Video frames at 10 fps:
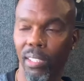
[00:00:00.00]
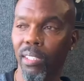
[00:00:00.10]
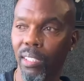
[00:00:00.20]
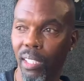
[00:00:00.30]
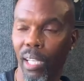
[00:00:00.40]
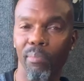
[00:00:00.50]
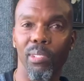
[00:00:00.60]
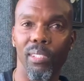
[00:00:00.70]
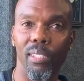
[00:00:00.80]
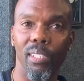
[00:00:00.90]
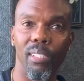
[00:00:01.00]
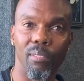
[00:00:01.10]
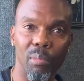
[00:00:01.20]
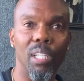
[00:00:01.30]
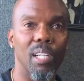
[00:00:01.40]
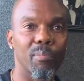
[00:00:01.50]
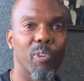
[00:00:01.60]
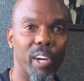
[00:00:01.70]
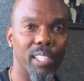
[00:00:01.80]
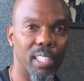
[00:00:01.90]
steps to become
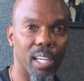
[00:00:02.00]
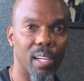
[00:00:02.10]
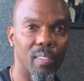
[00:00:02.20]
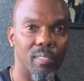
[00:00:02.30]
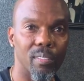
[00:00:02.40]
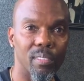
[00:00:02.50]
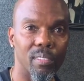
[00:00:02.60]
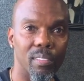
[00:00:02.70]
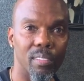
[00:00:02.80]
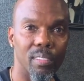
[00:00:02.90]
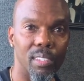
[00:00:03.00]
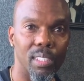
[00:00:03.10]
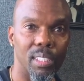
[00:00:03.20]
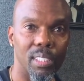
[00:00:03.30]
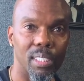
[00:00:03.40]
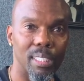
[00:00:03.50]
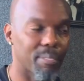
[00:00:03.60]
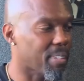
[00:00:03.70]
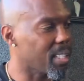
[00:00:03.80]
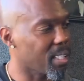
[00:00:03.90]
great now. Yeah.
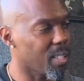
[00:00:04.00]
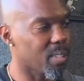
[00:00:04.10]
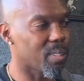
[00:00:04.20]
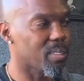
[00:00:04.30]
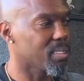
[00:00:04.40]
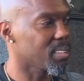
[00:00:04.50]
If I can go